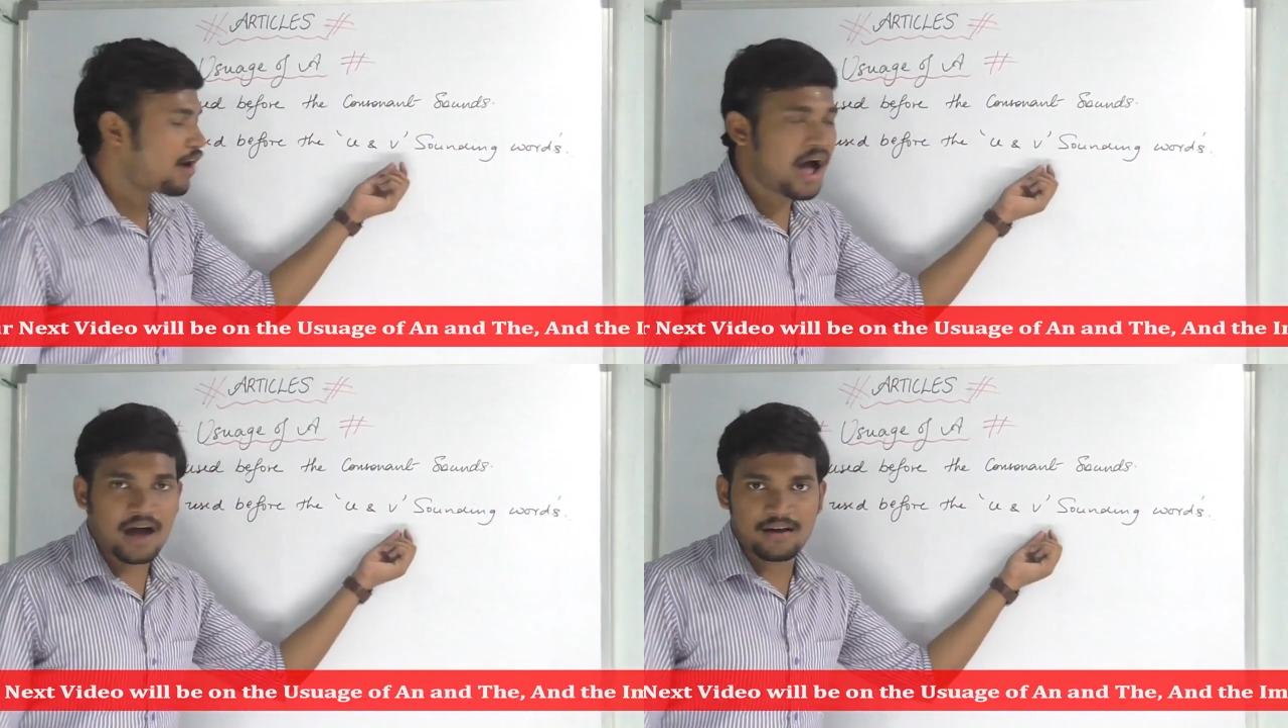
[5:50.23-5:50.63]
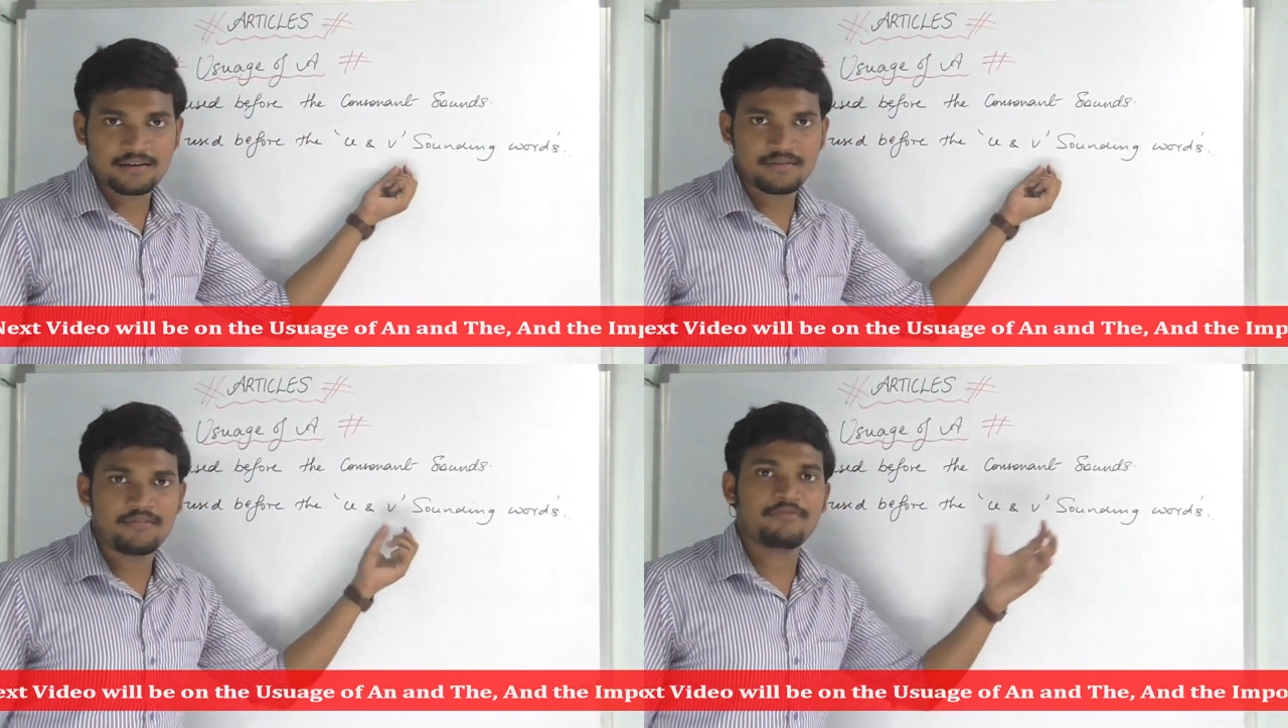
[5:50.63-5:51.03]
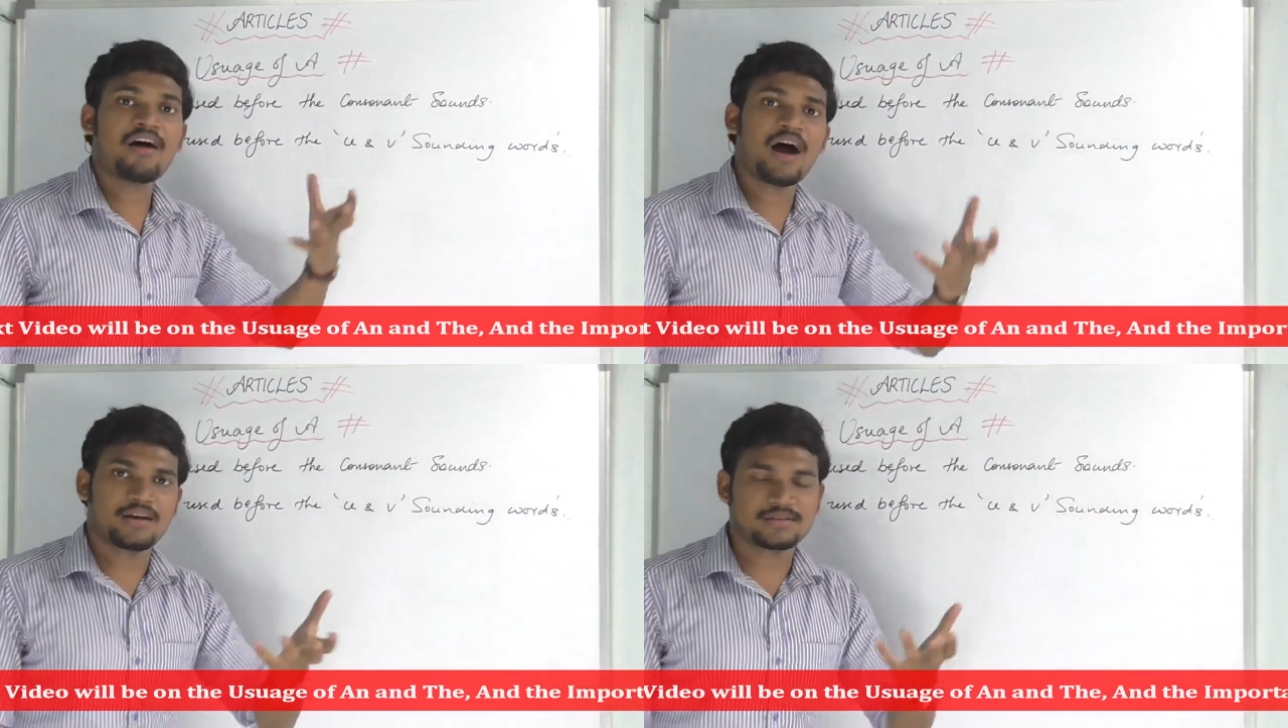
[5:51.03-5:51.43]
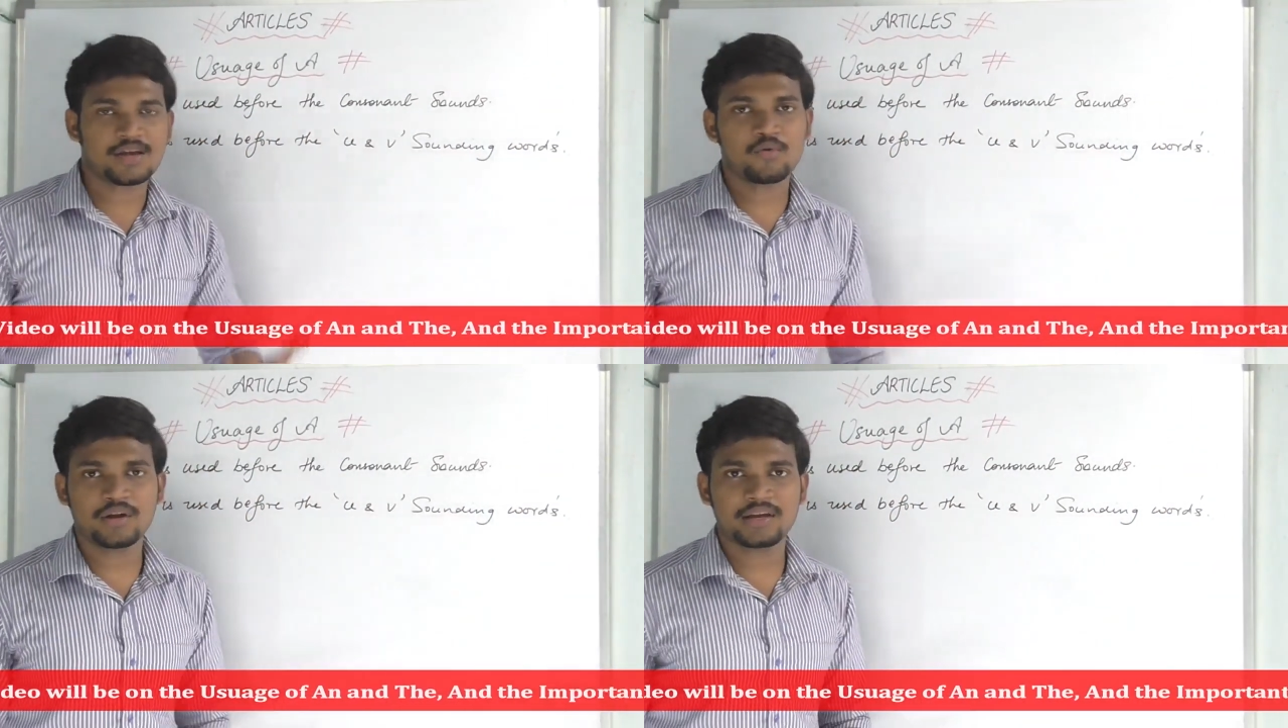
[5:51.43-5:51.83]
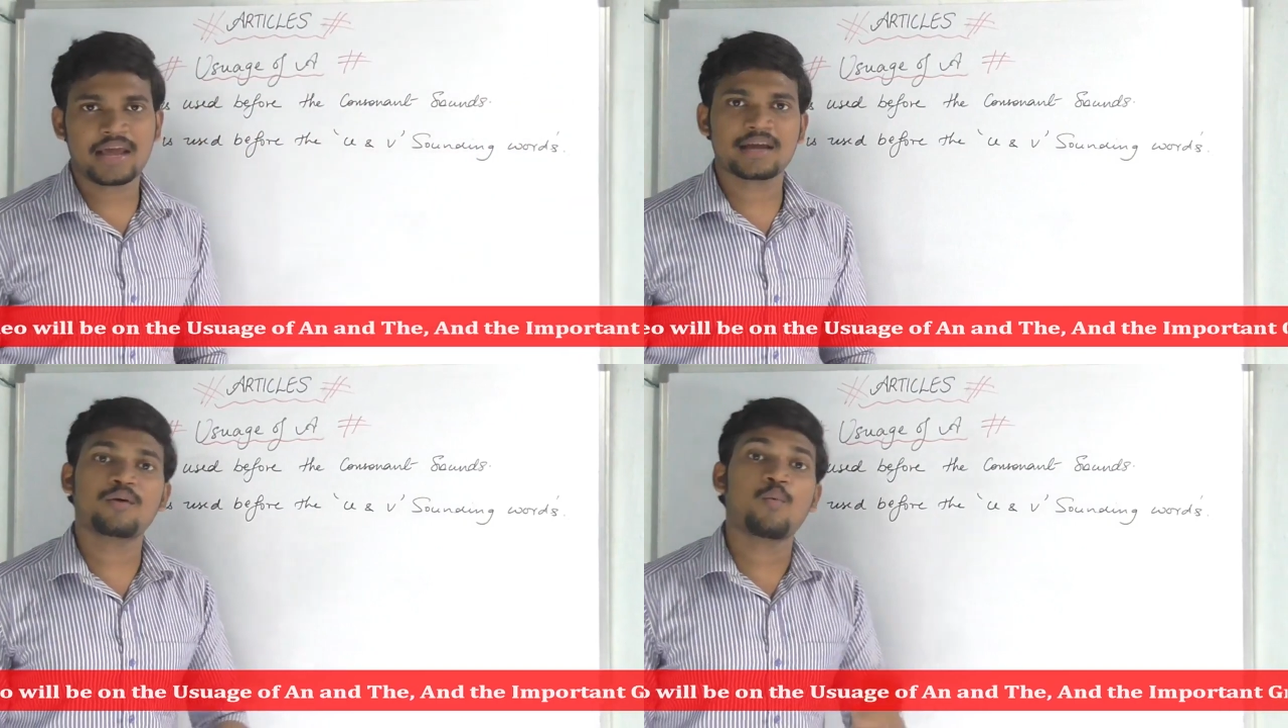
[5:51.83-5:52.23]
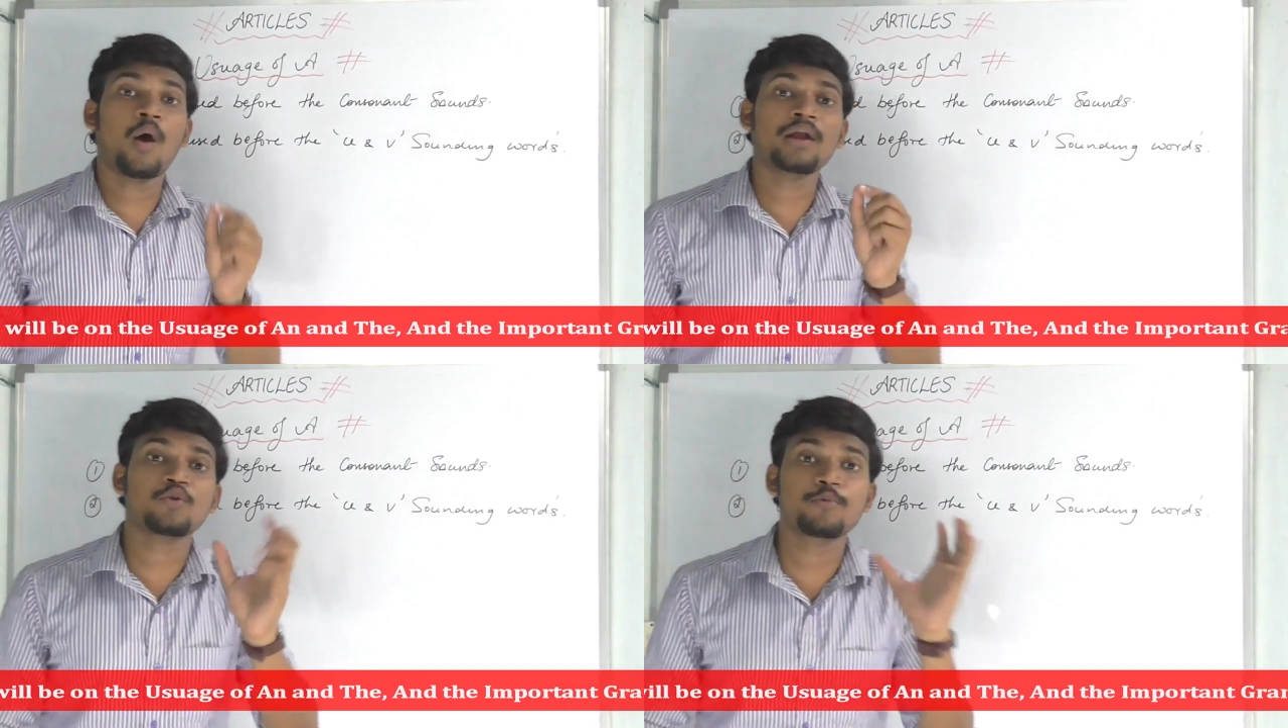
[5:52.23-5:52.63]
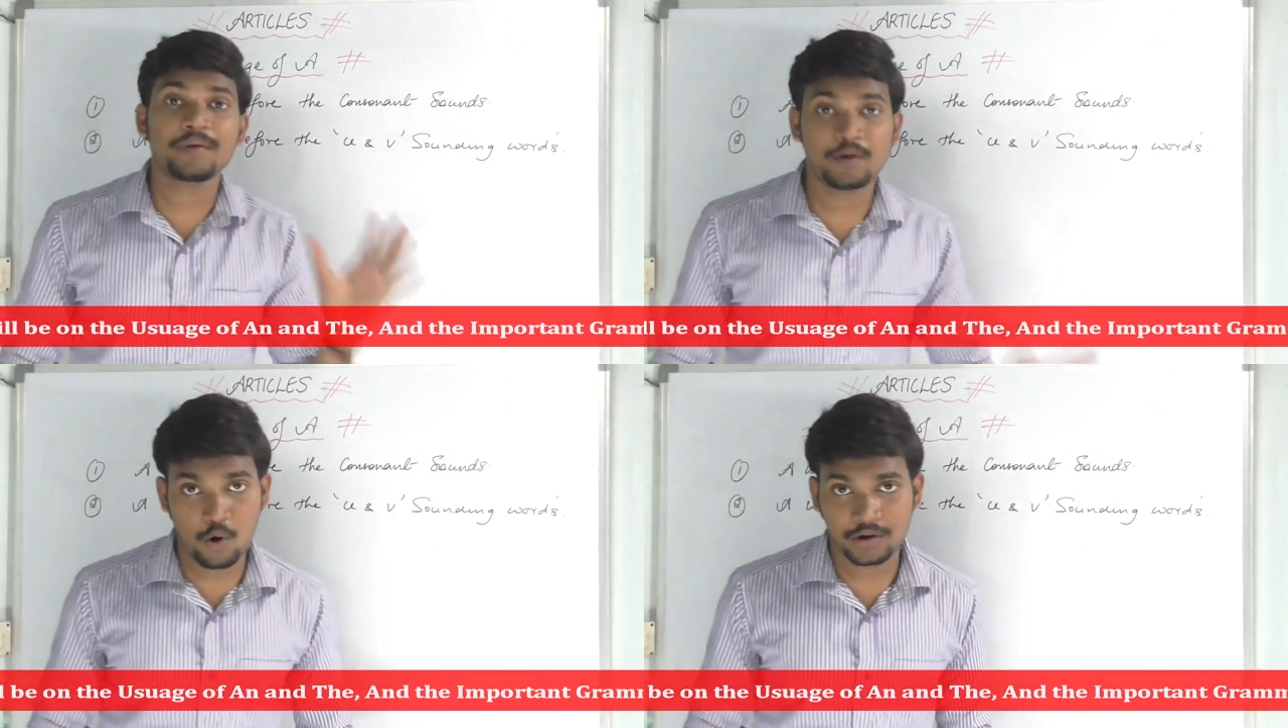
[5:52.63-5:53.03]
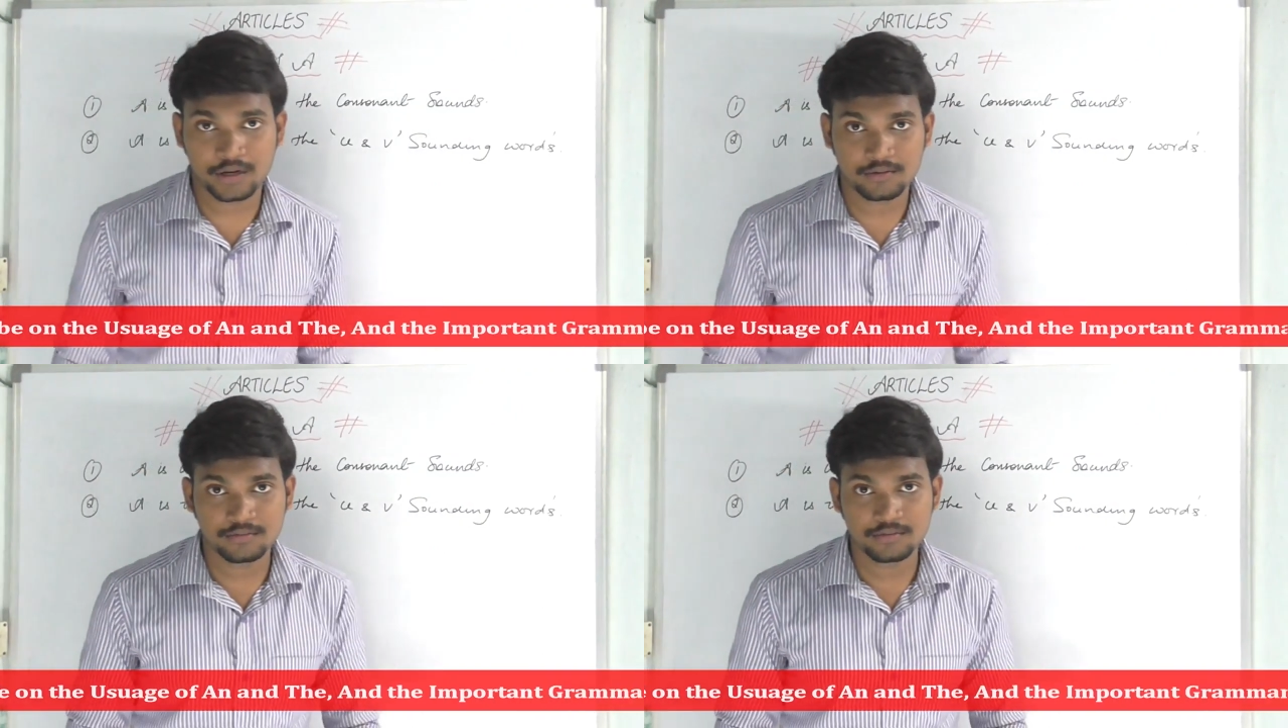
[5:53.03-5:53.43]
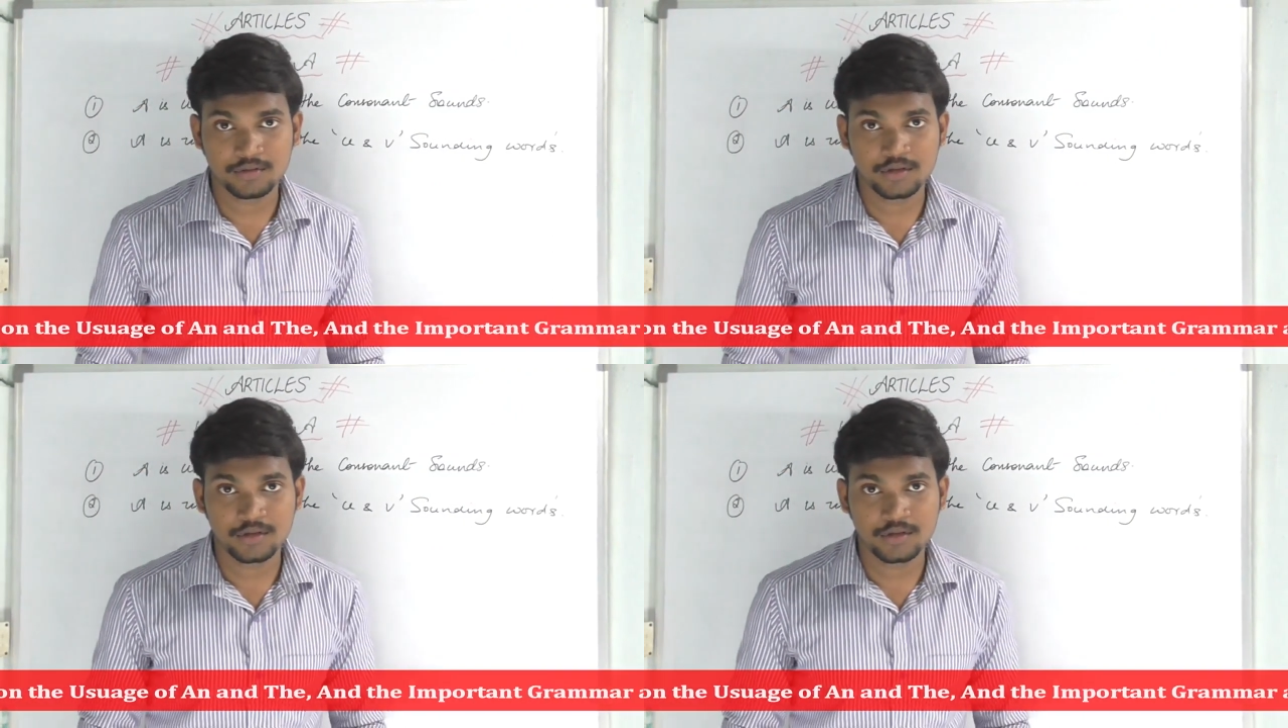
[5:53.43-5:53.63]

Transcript: va sounding like 1 rupee note.